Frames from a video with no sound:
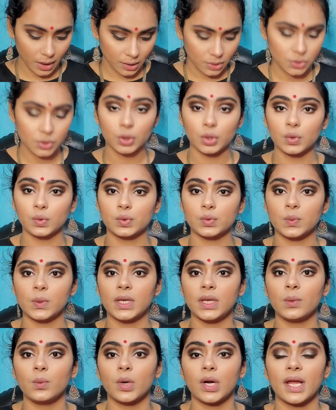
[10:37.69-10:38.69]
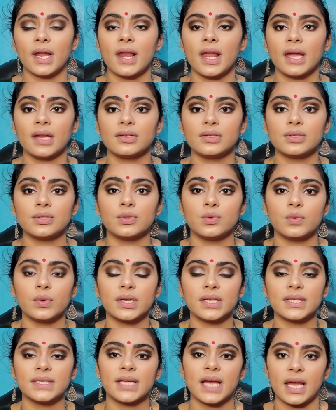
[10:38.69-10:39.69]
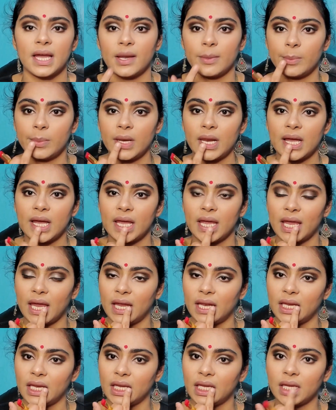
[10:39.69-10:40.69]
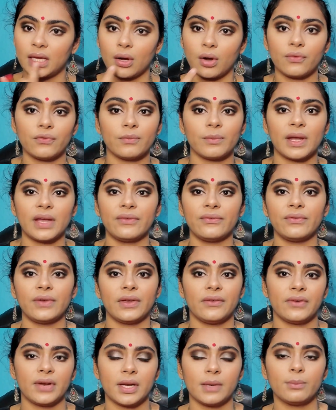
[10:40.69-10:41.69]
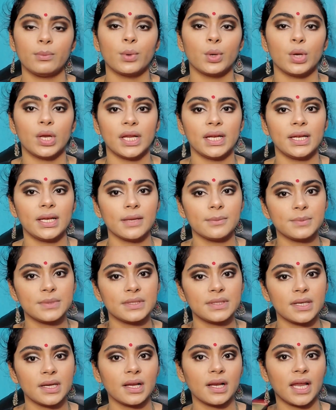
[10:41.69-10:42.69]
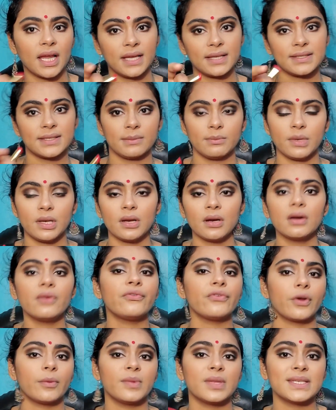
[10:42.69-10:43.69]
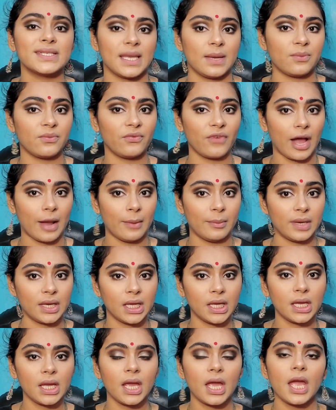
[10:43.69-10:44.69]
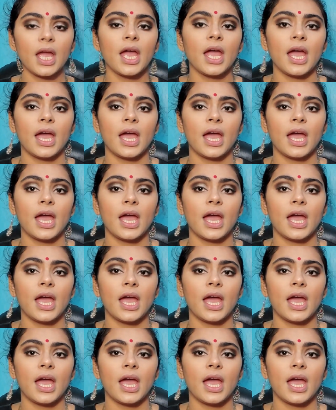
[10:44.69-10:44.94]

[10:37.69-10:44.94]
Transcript: So usually what I like to do is I apply any of my favorite bullet lipstick, like similar from the same family,